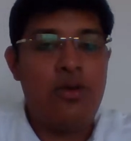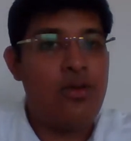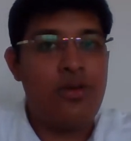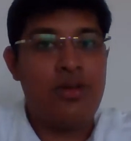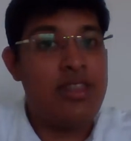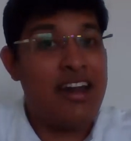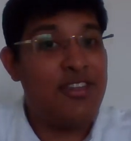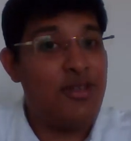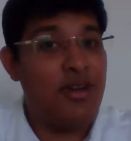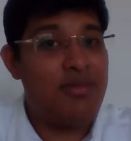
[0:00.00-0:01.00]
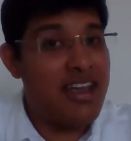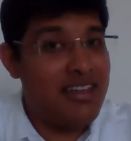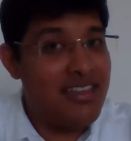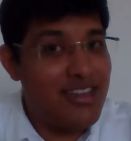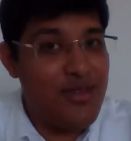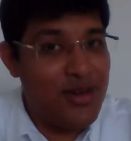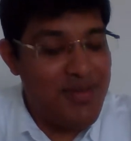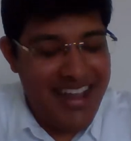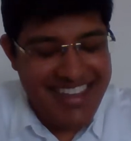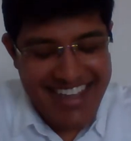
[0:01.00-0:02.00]
Phew, that's not
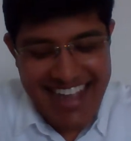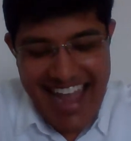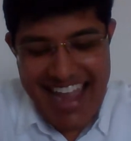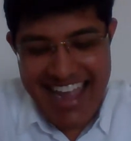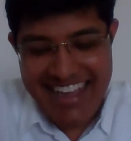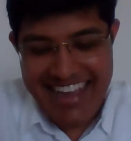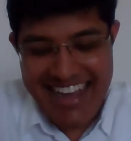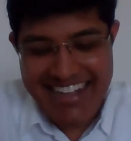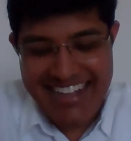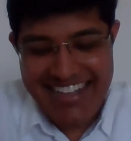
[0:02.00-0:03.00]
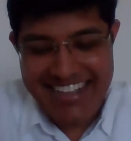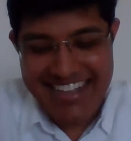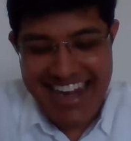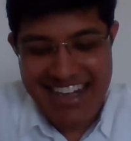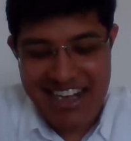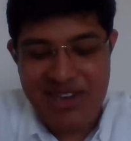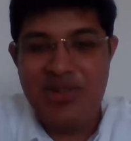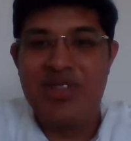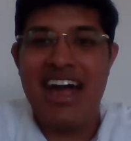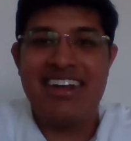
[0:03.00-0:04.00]
my thing. I didn't
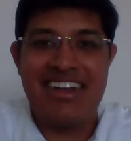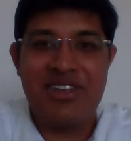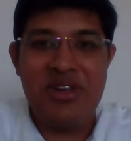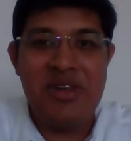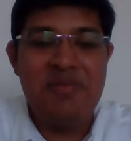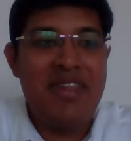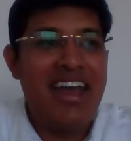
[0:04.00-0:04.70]
do that at all.